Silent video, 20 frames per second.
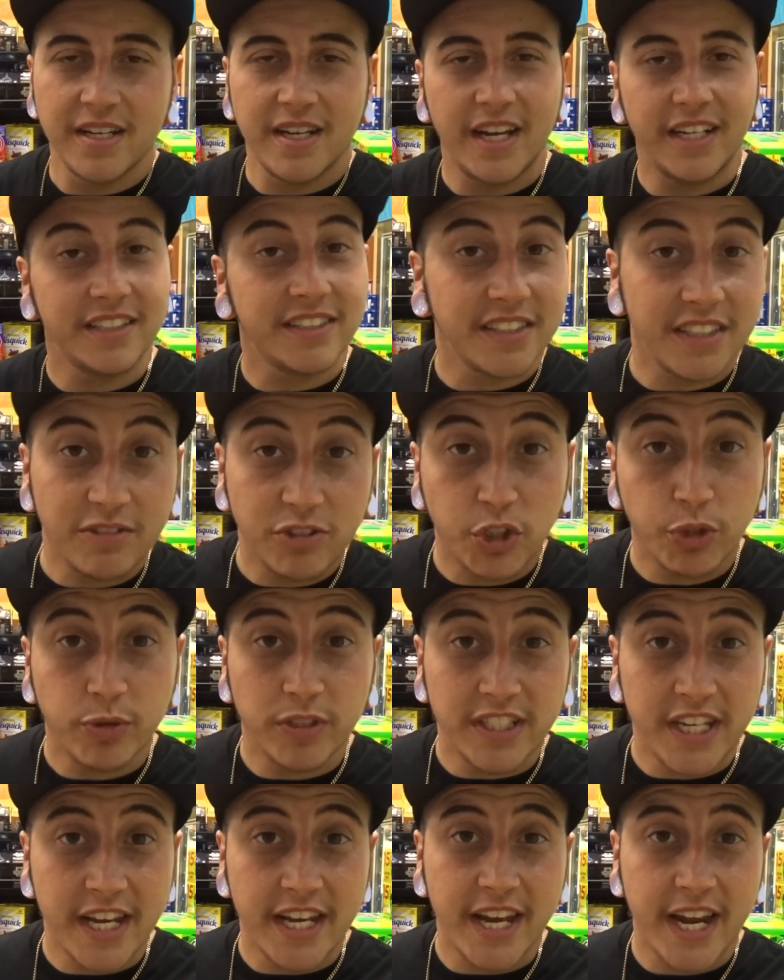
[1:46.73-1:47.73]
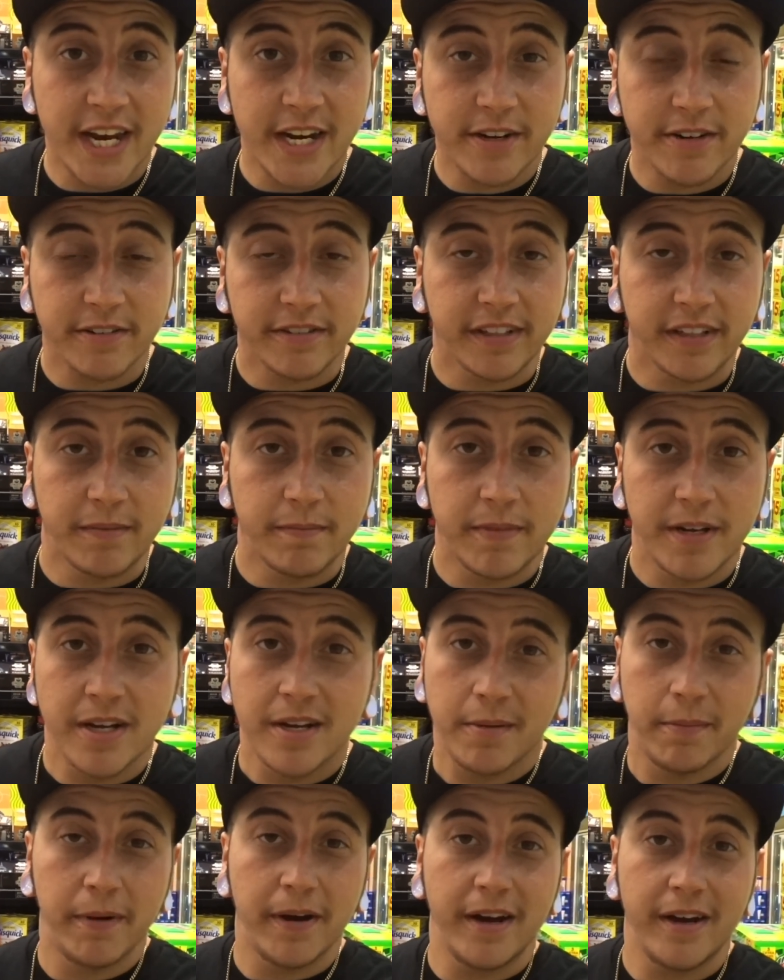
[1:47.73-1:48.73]
and see if she would take care of them.
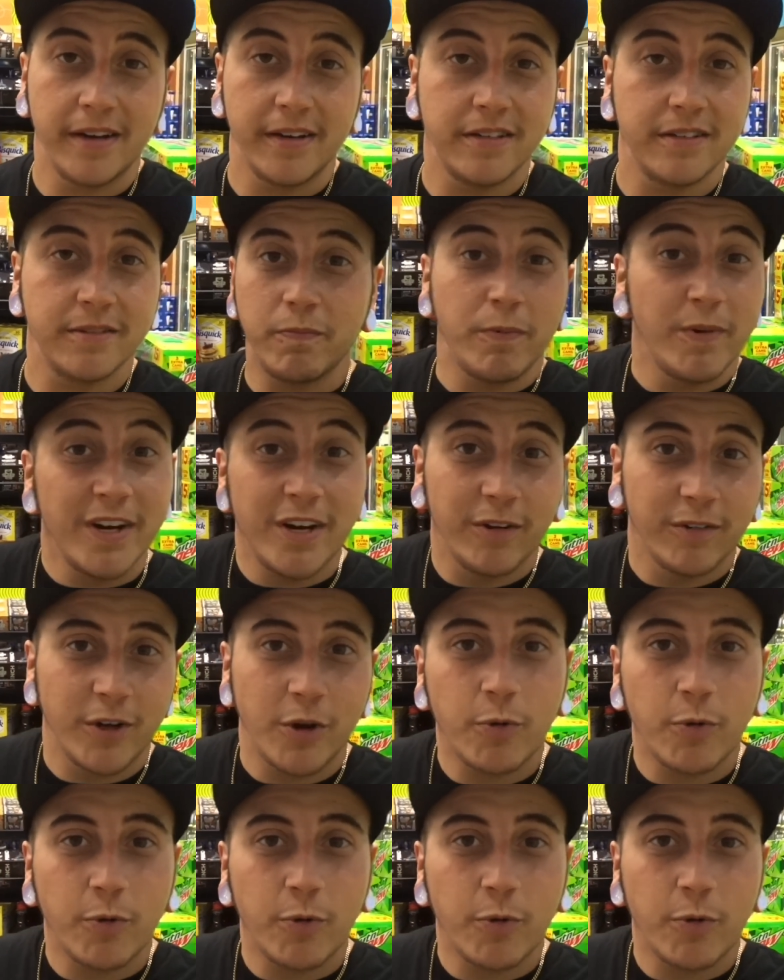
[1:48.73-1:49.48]
But we don't know